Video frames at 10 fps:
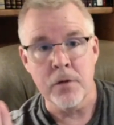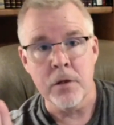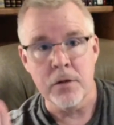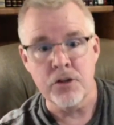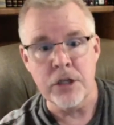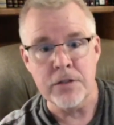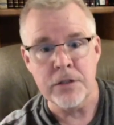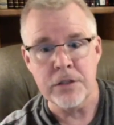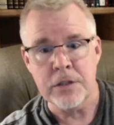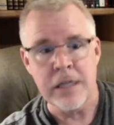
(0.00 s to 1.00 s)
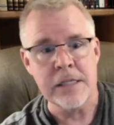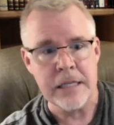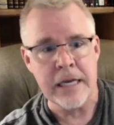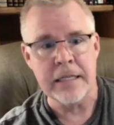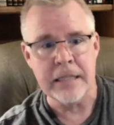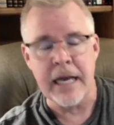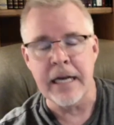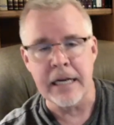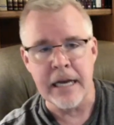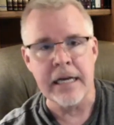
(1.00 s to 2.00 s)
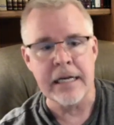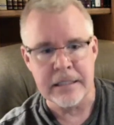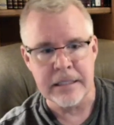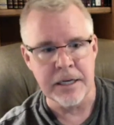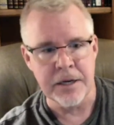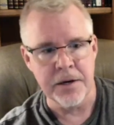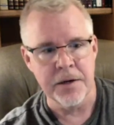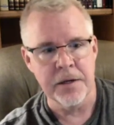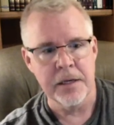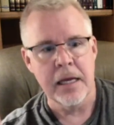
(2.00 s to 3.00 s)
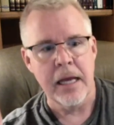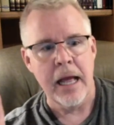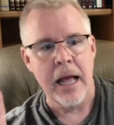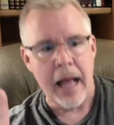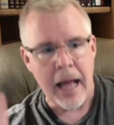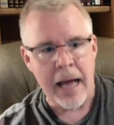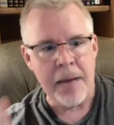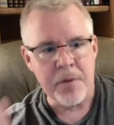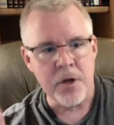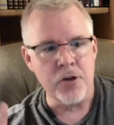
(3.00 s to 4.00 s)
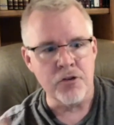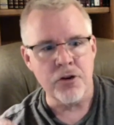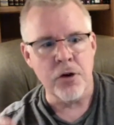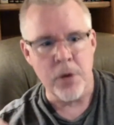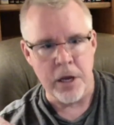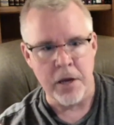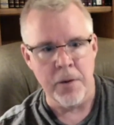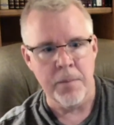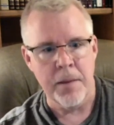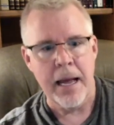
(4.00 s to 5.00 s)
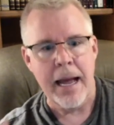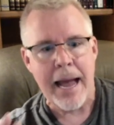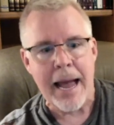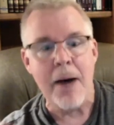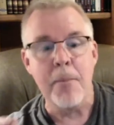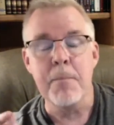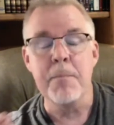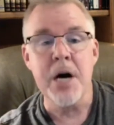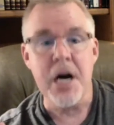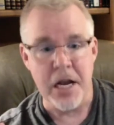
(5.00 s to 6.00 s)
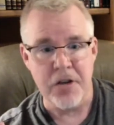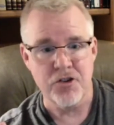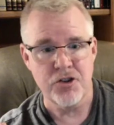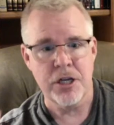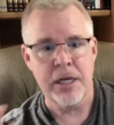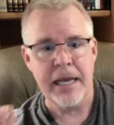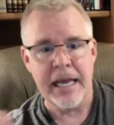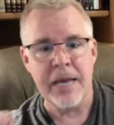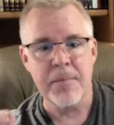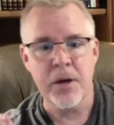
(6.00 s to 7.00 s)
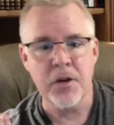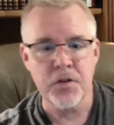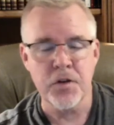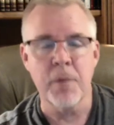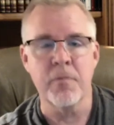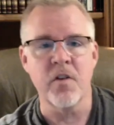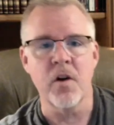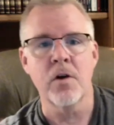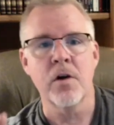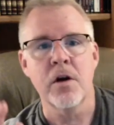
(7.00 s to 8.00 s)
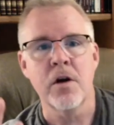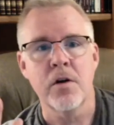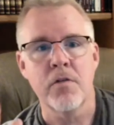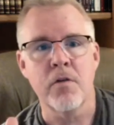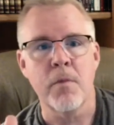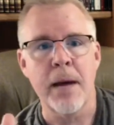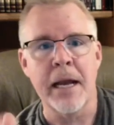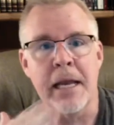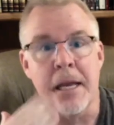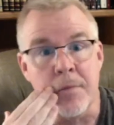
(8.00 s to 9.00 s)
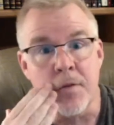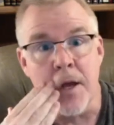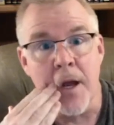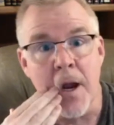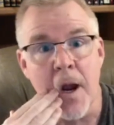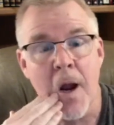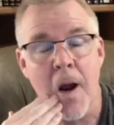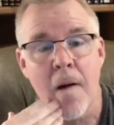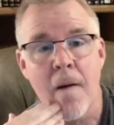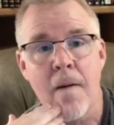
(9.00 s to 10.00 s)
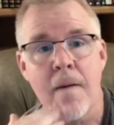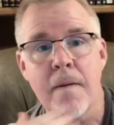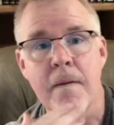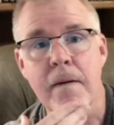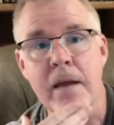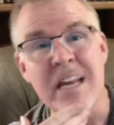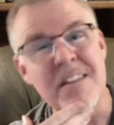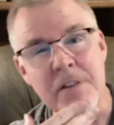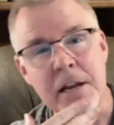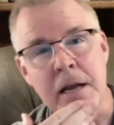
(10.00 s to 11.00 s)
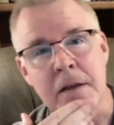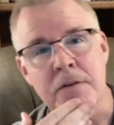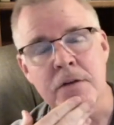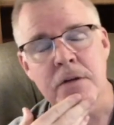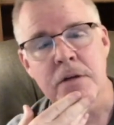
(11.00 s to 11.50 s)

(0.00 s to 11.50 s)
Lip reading: Jesus is saying to Ananias here, I'm going to show him how much he must suffer for my name's sake in advance.